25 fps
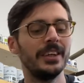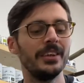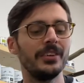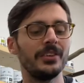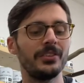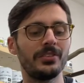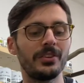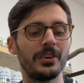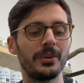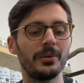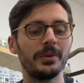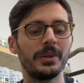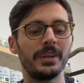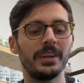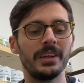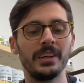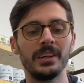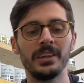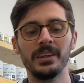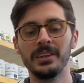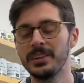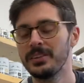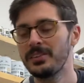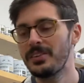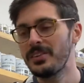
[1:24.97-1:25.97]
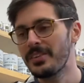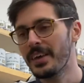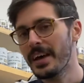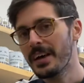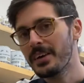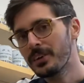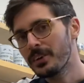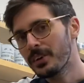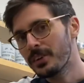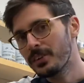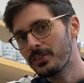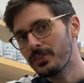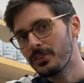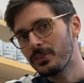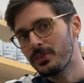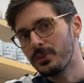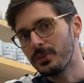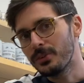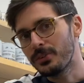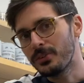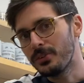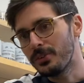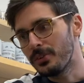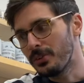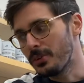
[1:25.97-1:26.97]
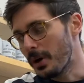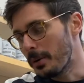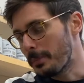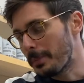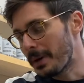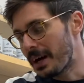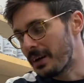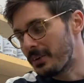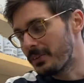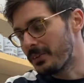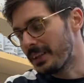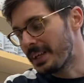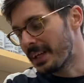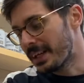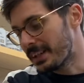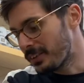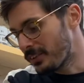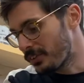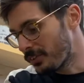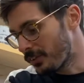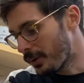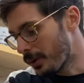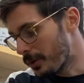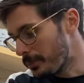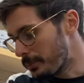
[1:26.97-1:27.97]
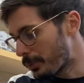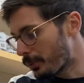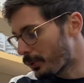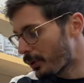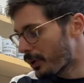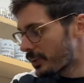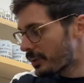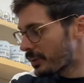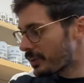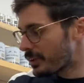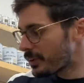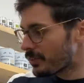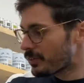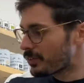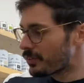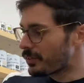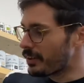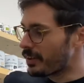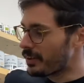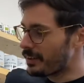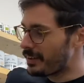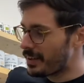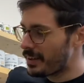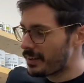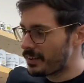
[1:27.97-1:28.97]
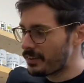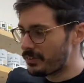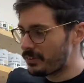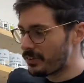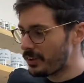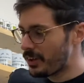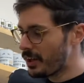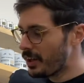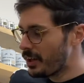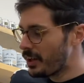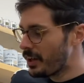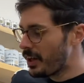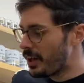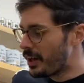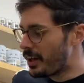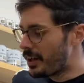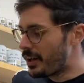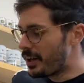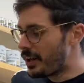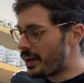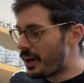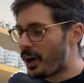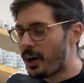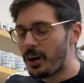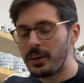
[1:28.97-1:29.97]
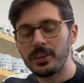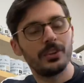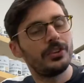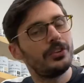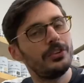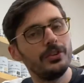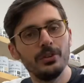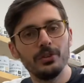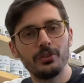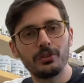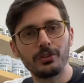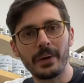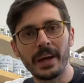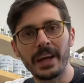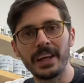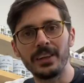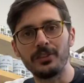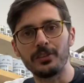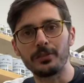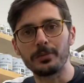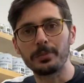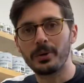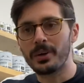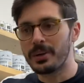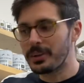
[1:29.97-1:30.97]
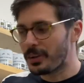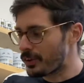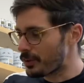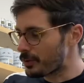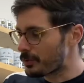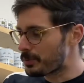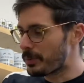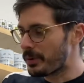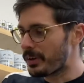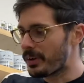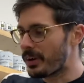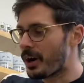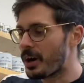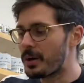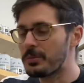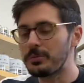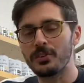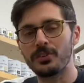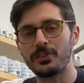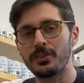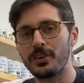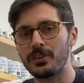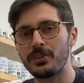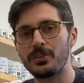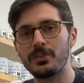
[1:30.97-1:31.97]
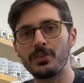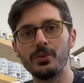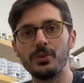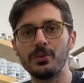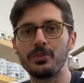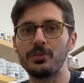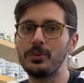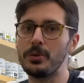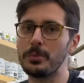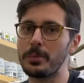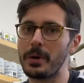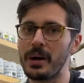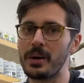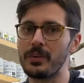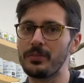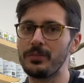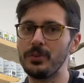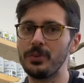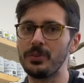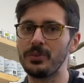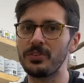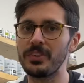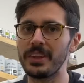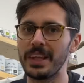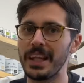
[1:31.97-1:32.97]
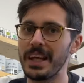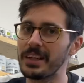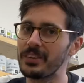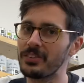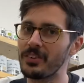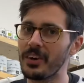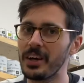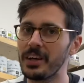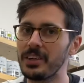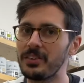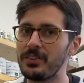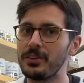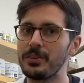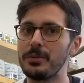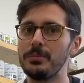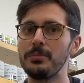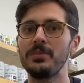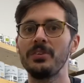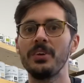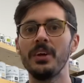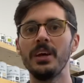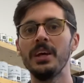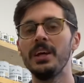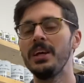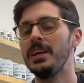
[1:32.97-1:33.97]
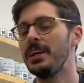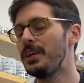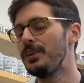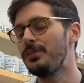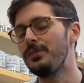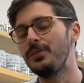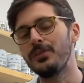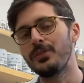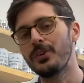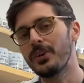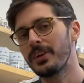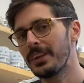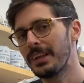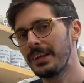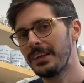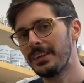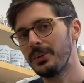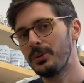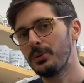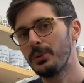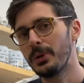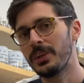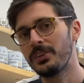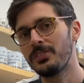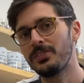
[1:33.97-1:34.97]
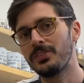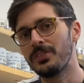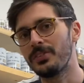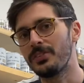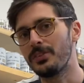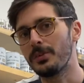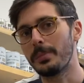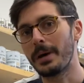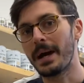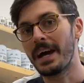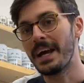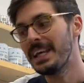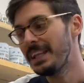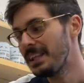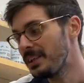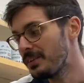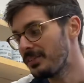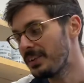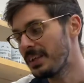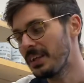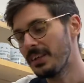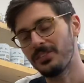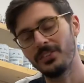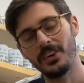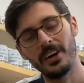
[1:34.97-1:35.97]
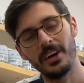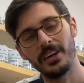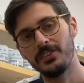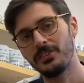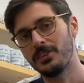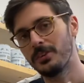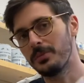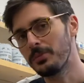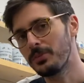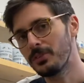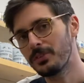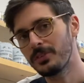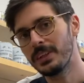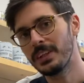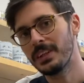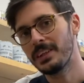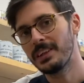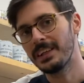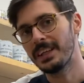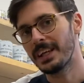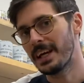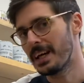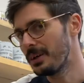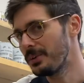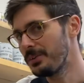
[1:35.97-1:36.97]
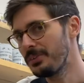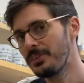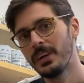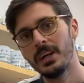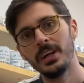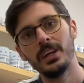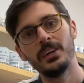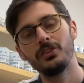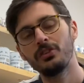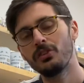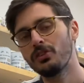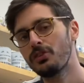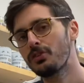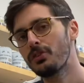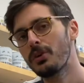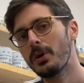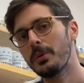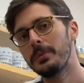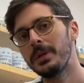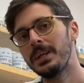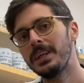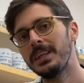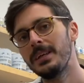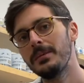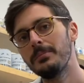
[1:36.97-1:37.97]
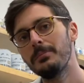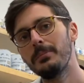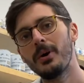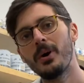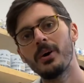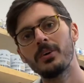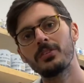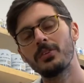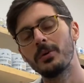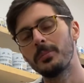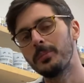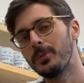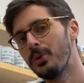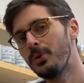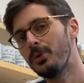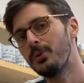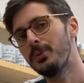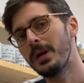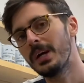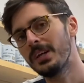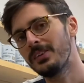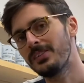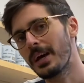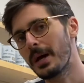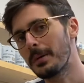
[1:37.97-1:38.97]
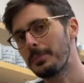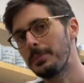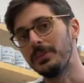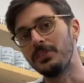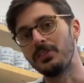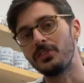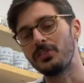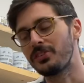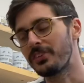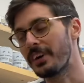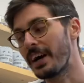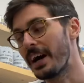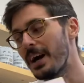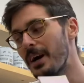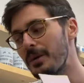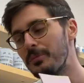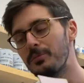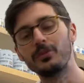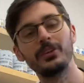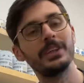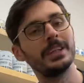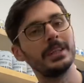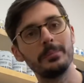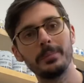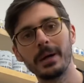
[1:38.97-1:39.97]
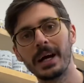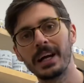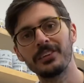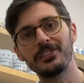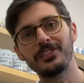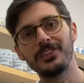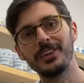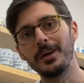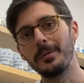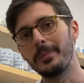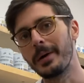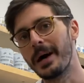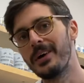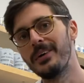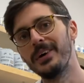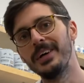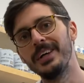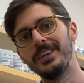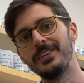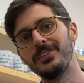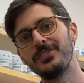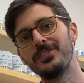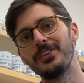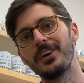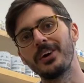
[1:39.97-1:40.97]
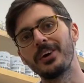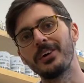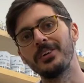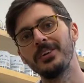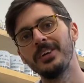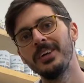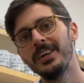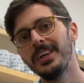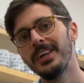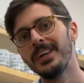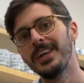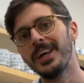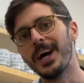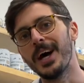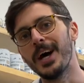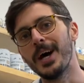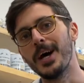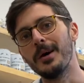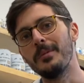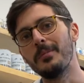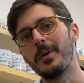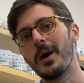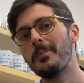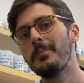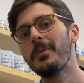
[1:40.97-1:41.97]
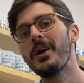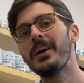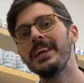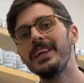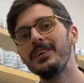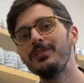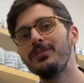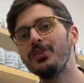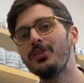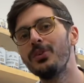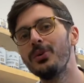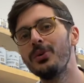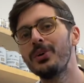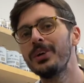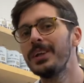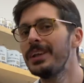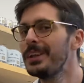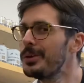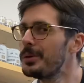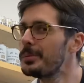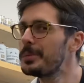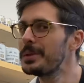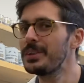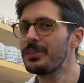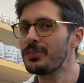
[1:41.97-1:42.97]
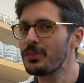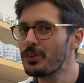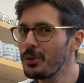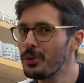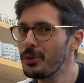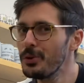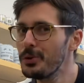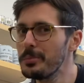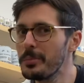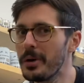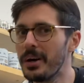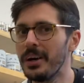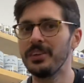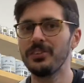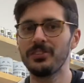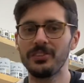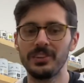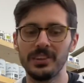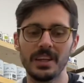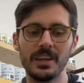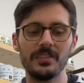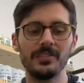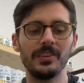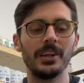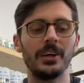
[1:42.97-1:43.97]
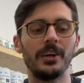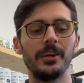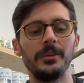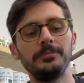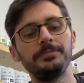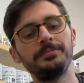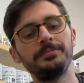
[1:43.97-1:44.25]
So today I'm going to talk to you about the Annie Sloan products. There's a huge range of products, but I'm just going to talk to you about a few select items. If you've got any questions about any of these items or anything else, just drop me an inbox. I'm always happy to chat. I'm really passionate about it. So I might even talk a little bit too much, you never know.